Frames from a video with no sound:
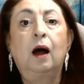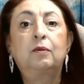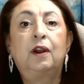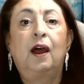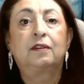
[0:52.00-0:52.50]

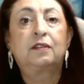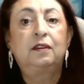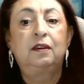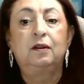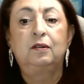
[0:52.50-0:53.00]
I would
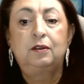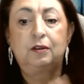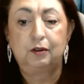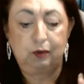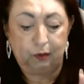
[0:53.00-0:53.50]
ask you
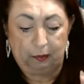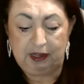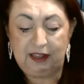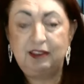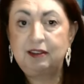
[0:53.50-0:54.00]
to
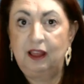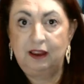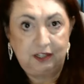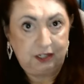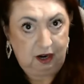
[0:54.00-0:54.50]
please
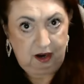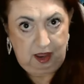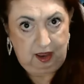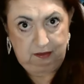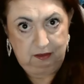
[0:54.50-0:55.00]
like, share,
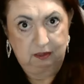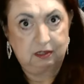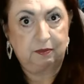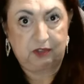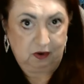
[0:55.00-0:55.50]
and
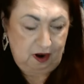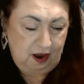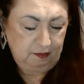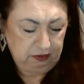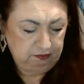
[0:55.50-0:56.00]

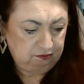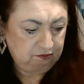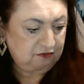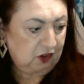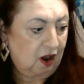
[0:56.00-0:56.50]
subscribe,
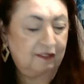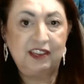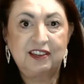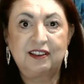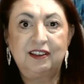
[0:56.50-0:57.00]

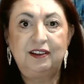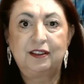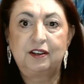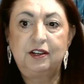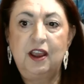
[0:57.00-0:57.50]
obviously,
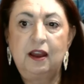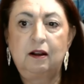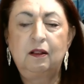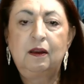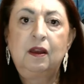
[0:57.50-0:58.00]
to the
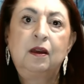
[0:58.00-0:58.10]
channel.